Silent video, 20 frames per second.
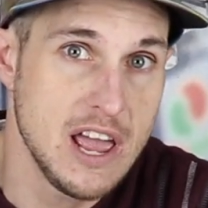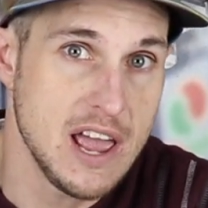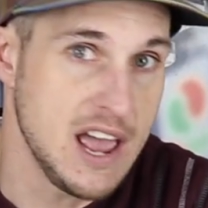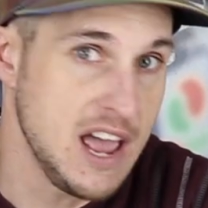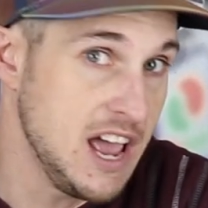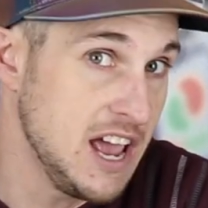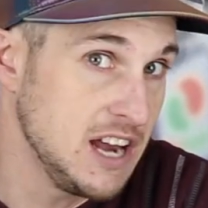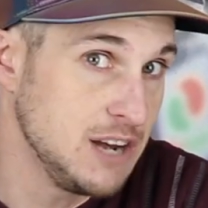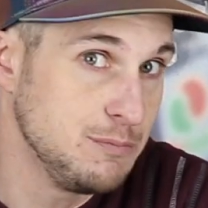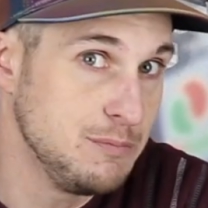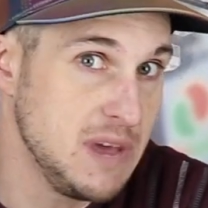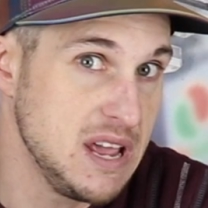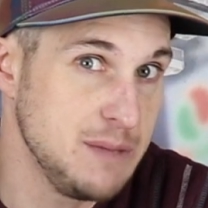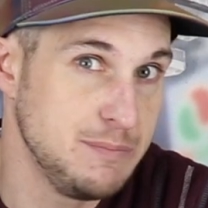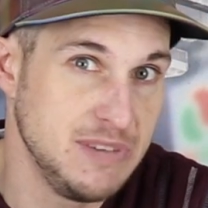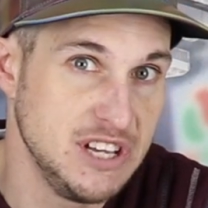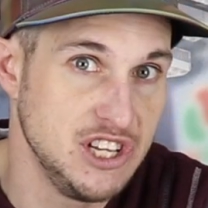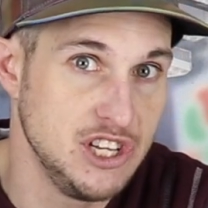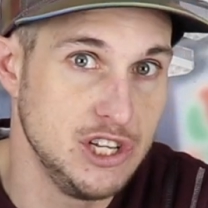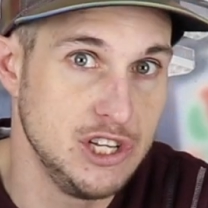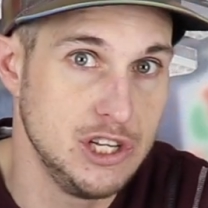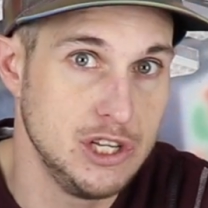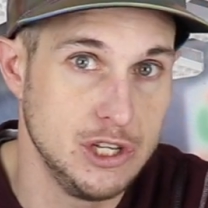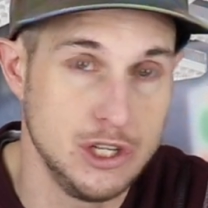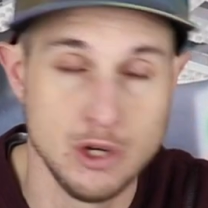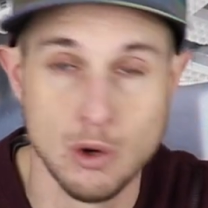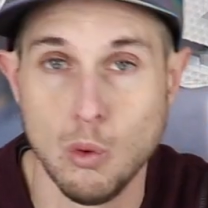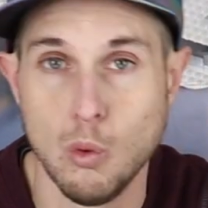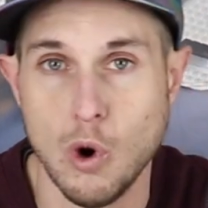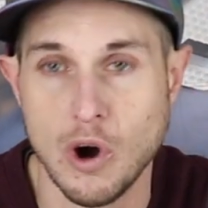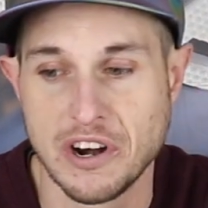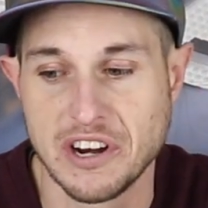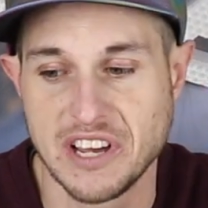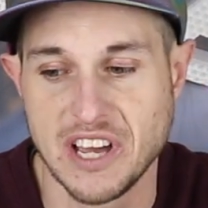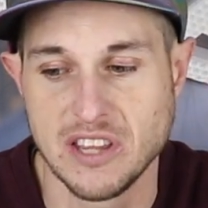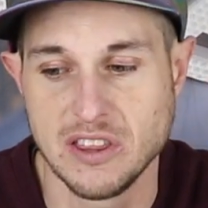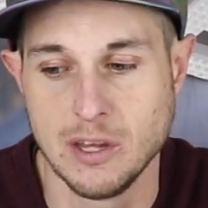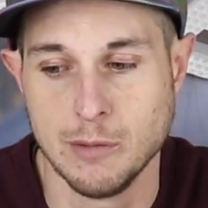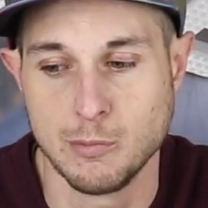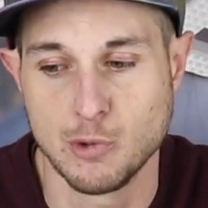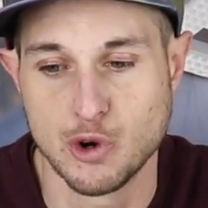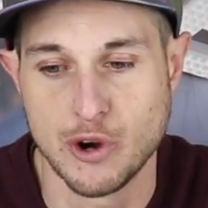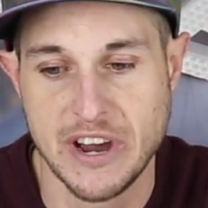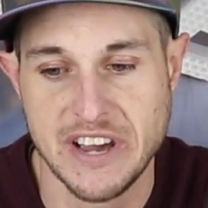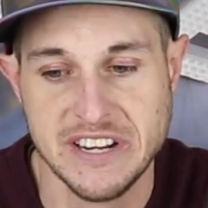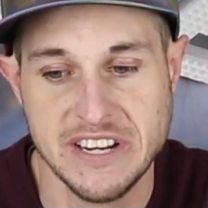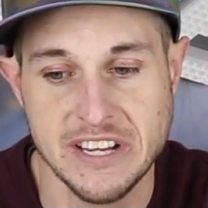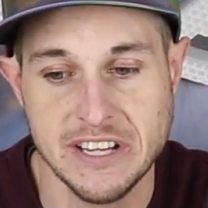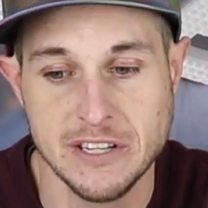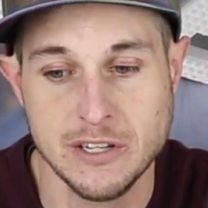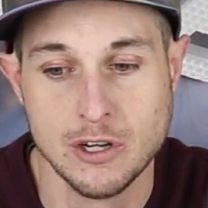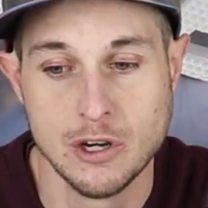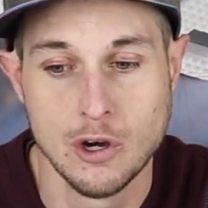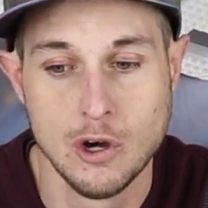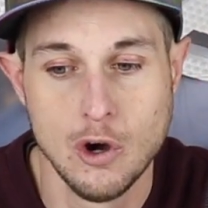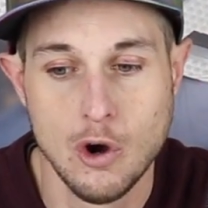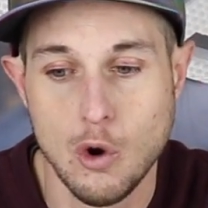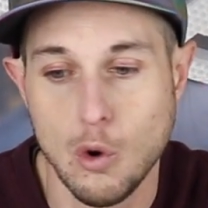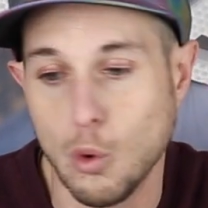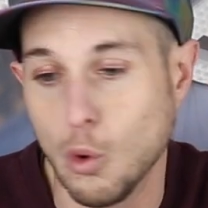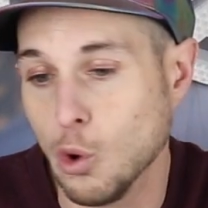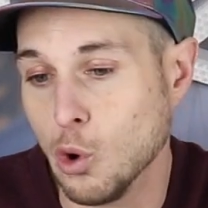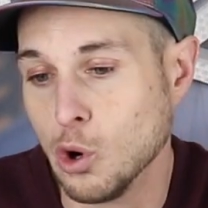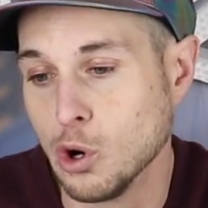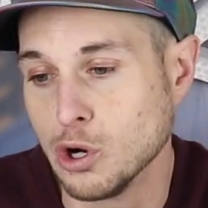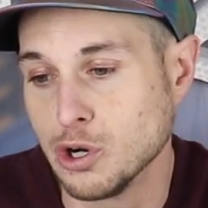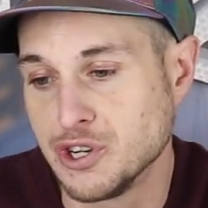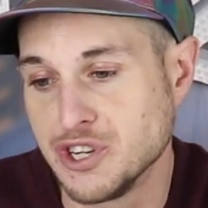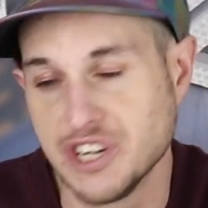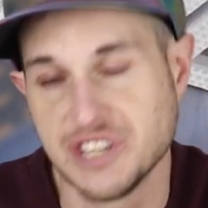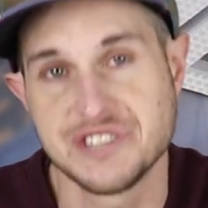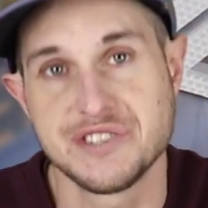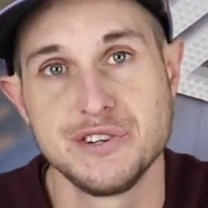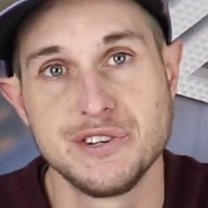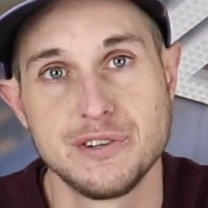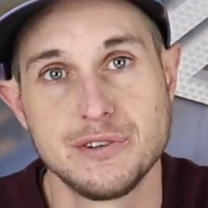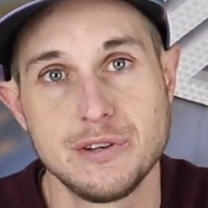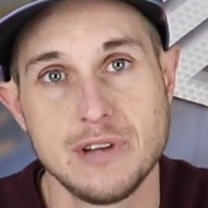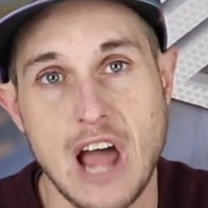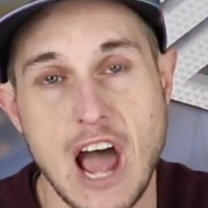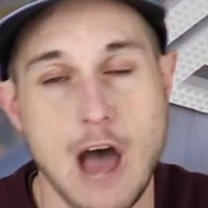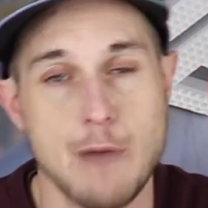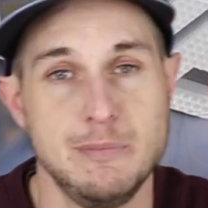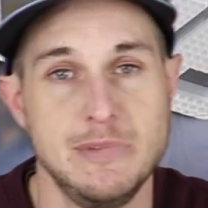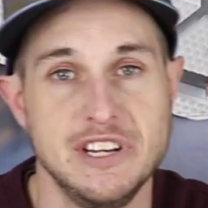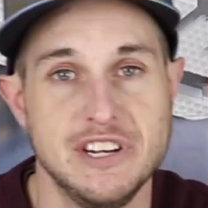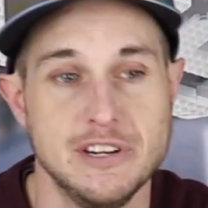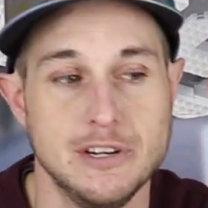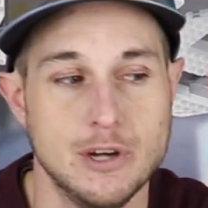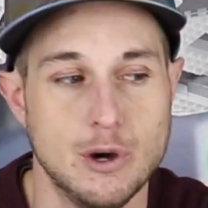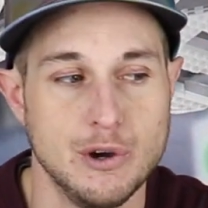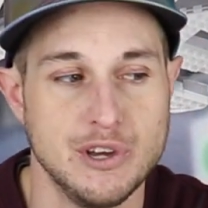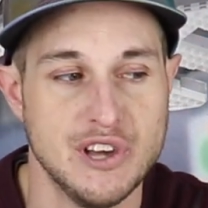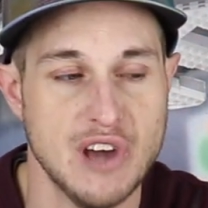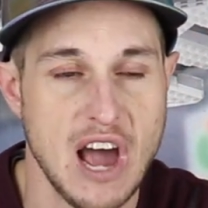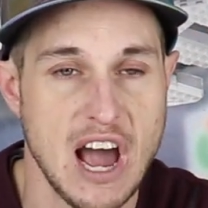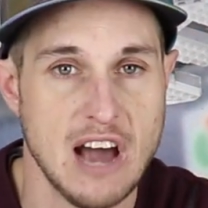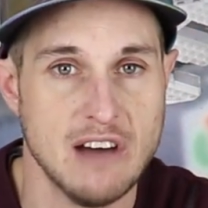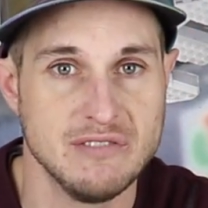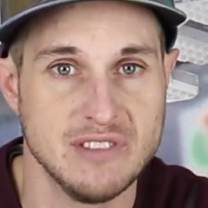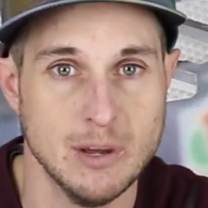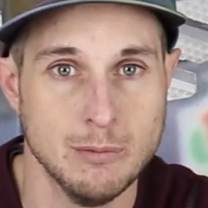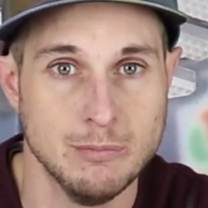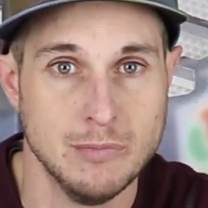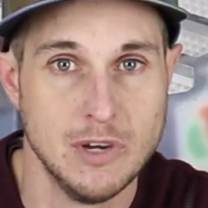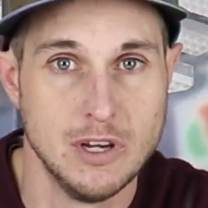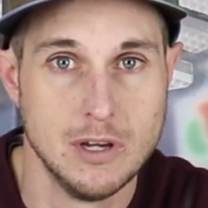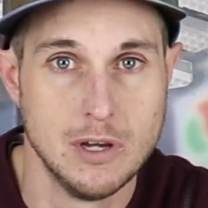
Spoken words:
and maybe you'll want to get them graded, or just happy to know you have them.